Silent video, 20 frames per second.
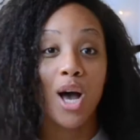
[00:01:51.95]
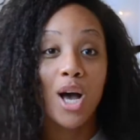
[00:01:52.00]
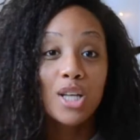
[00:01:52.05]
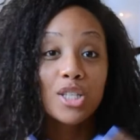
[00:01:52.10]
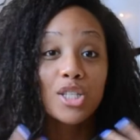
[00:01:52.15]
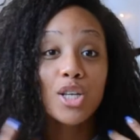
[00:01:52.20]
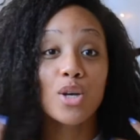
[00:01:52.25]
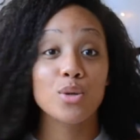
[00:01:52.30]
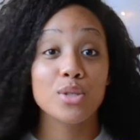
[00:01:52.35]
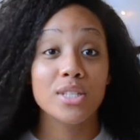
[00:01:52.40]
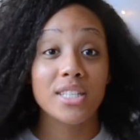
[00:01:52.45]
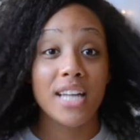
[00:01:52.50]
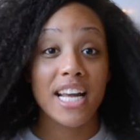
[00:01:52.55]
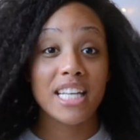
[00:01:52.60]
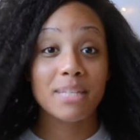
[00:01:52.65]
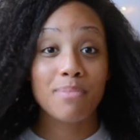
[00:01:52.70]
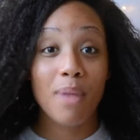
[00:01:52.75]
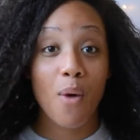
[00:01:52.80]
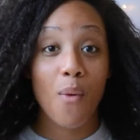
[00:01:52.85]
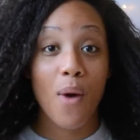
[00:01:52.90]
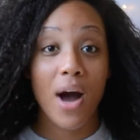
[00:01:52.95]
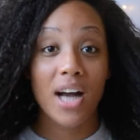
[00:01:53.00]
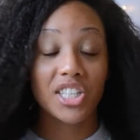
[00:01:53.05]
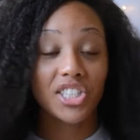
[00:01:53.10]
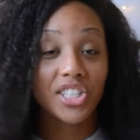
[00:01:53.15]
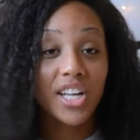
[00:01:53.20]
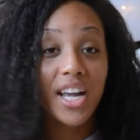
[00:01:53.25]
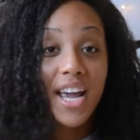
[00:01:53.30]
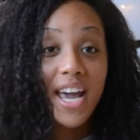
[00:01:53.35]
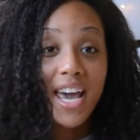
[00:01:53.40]
So today is my
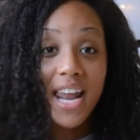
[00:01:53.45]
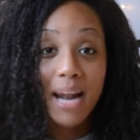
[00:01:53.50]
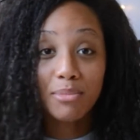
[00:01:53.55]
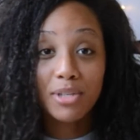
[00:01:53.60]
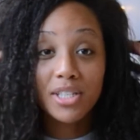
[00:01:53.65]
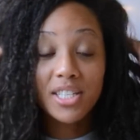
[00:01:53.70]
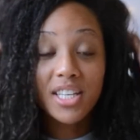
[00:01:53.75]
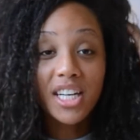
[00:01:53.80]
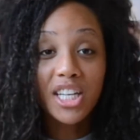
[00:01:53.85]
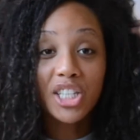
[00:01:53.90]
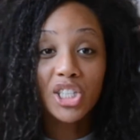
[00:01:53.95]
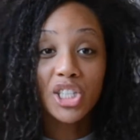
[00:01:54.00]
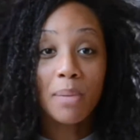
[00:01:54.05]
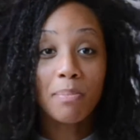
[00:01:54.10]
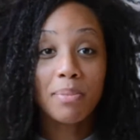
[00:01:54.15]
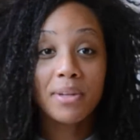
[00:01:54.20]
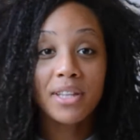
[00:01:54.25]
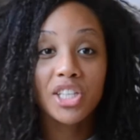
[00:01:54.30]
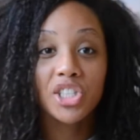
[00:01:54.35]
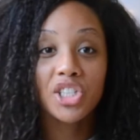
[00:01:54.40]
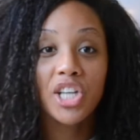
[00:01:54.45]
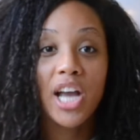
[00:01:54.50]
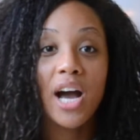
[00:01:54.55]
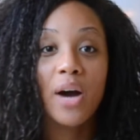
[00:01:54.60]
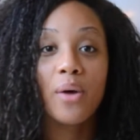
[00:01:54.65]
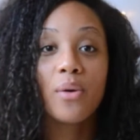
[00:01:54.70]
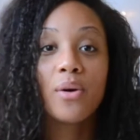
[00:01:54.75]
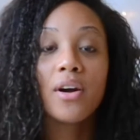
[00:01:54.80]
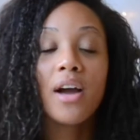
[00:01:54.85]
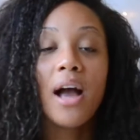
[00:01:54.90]
wash day and I'm just going to jump in the
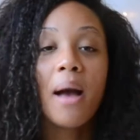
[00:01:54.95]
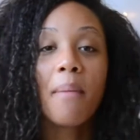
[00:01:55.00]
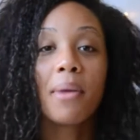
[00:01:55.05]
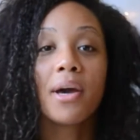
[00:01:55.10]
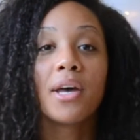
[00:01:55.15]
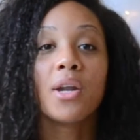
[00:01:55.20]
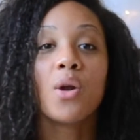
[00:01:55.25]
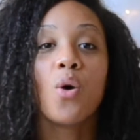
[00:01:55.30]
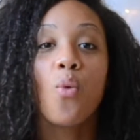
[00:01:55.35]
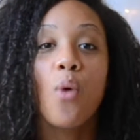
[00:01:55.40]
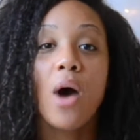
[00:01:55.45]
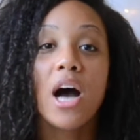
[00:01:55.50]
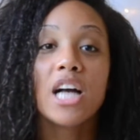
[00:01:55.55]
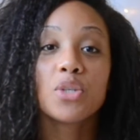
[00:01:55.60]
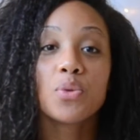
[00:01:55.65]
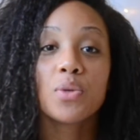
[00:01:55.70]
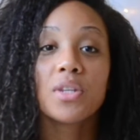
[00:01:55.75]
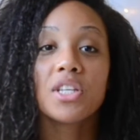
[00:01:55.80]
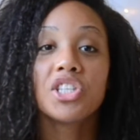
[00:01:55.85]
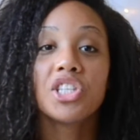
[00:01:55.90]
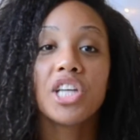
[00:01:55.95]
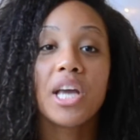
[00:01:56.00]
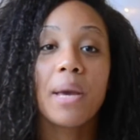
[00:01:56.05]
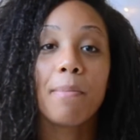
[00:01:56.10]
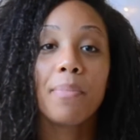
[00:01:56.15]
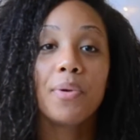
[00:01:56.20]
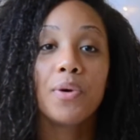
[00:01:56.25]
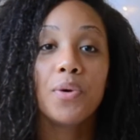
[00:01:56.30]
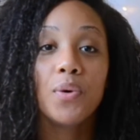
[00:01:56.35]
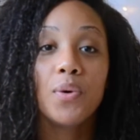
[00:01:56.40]
shower. I'm going to wash with the
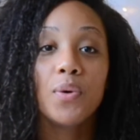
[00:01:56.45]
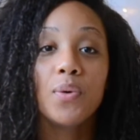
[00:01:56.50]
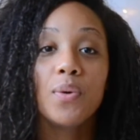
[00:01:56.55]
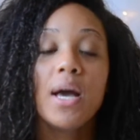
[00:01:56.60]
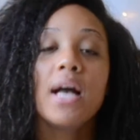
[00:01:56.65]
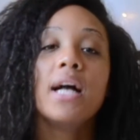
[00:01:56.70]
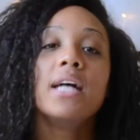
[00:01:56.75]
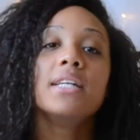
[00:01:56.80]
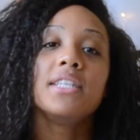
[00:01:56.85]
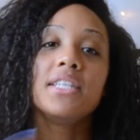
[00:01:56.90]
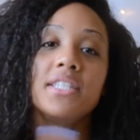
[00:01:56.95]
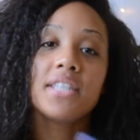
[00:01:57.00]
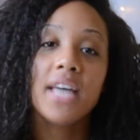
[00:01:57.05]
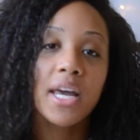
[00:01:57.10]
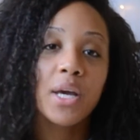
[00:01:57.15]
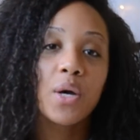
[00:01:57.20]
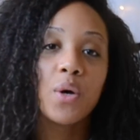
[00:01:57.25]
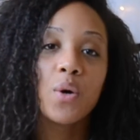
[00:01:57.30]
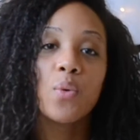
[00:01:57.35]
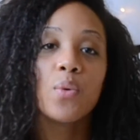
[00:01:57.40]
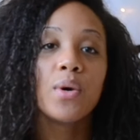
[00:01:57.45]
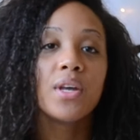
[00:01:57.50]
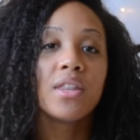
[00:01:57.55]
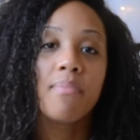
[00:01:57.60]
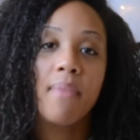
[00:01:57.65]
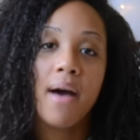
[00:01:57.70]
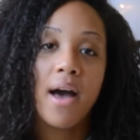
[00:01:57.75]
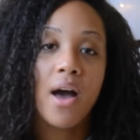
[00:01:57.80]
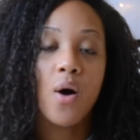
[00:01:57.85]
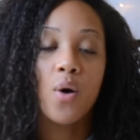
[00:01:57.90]
shampoo, detangle with
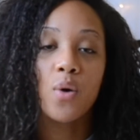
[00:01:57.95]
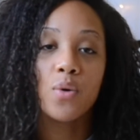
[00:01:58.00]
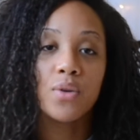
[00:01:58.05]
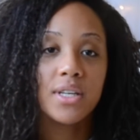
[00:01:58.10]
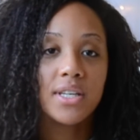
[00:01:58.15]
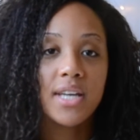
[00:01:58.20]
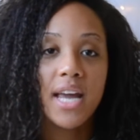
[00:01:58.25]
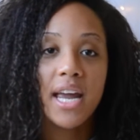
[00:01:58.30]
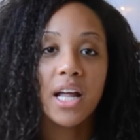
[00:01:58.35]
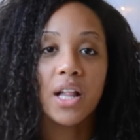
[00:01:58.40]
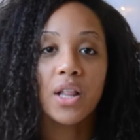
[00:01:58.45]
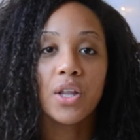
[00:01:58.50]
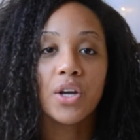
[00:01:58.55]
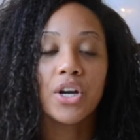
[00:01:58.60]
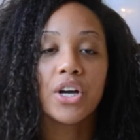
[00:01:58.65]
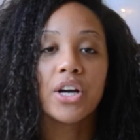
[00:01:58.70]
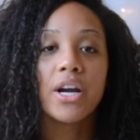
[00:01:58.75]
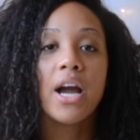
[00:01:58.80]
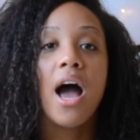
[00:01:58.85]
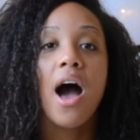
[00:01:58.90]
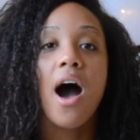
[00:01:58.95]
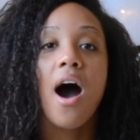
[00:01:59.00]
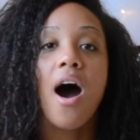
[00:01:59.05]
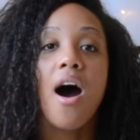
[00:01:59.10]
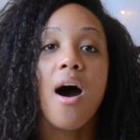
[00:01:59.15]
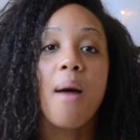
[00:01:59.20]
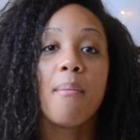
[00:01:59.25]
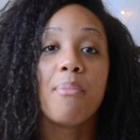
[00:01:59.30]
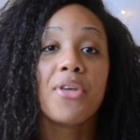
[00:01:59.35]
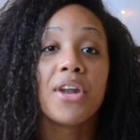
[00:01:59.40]
my own detangler.
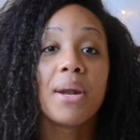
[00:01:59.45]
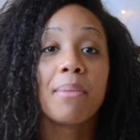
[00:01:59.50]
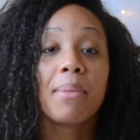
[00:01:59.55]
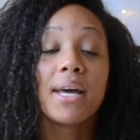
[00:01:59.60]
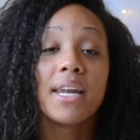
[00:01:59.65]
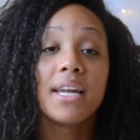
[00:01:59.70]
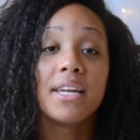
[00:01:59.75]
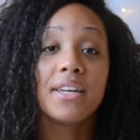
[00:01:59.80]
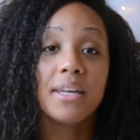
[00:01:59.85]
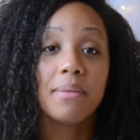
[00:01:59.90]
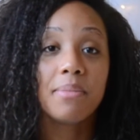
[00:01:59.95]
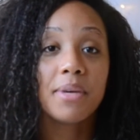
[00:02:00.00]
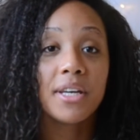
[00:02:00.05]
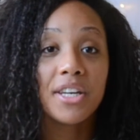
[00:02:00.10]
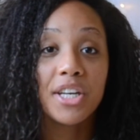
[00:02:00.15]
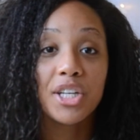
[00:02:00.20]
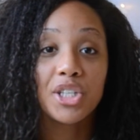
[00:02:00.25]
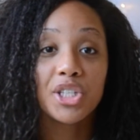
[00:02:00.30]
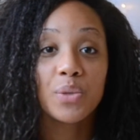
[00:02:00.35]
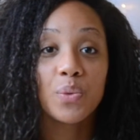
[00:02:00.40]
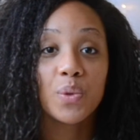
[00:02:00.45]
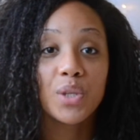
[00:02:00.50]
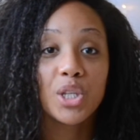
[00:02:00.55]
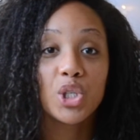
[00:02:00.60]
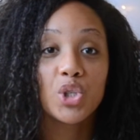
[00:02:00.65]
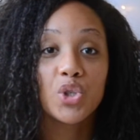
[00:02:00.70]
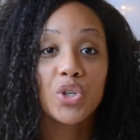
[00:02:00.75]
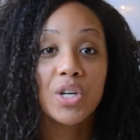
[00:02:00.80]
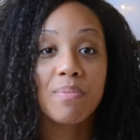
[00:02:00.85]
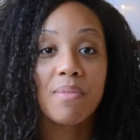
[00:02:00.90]
Um, then I'm going to deep condition with the
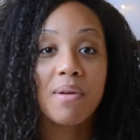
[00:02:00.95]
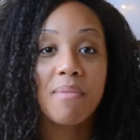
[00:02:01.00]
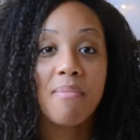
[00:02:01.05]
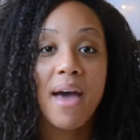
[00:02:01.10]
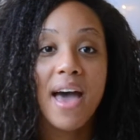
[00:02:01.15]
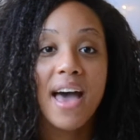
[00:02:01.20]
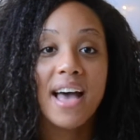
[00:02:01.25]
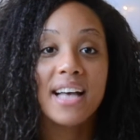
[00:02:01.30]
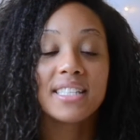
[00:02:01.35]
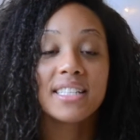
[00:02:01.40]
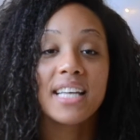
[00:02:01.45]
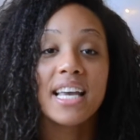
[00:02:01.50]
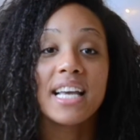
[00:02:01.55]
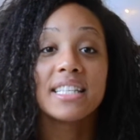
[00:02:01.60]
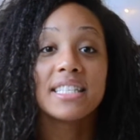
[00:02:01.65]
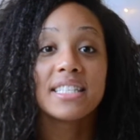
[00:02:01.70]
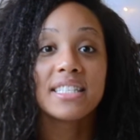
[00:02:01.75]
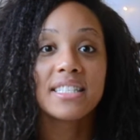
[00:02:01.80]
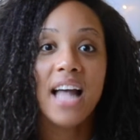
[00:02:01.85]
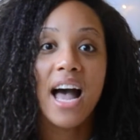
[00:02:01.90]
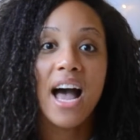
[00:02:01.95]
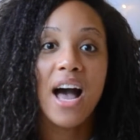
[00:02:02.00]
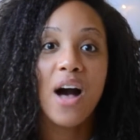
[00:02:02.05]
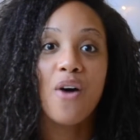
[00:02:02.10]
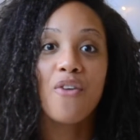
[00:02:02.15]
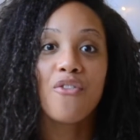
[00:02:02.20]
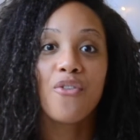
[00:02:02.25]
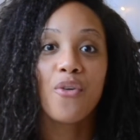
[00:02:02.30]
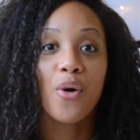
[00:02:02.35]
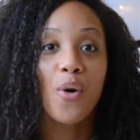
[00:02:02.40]
treatment mask and
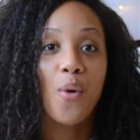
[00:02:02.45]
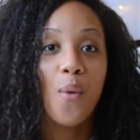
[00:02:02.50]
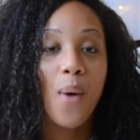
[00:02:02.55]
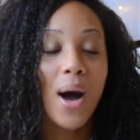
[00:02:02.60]
style for a